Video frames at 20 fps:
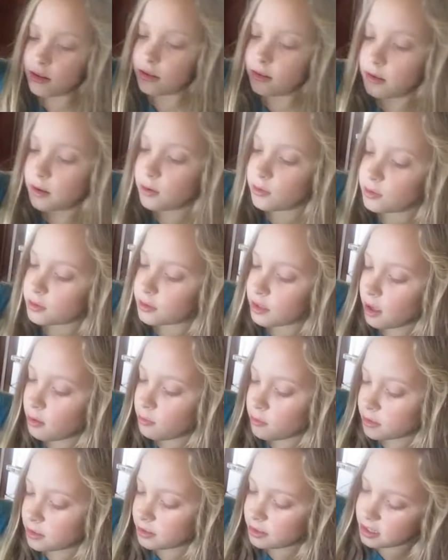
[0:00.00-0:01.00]
I
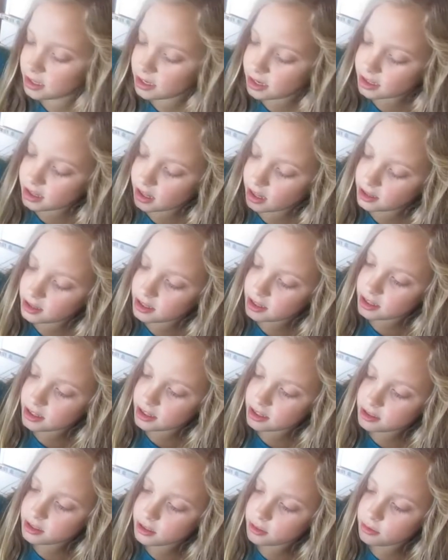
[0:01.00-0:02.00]
wasn't thinking I
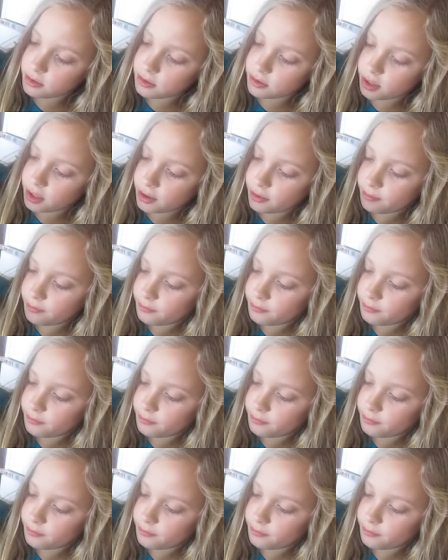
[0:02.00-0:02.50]
needed to either.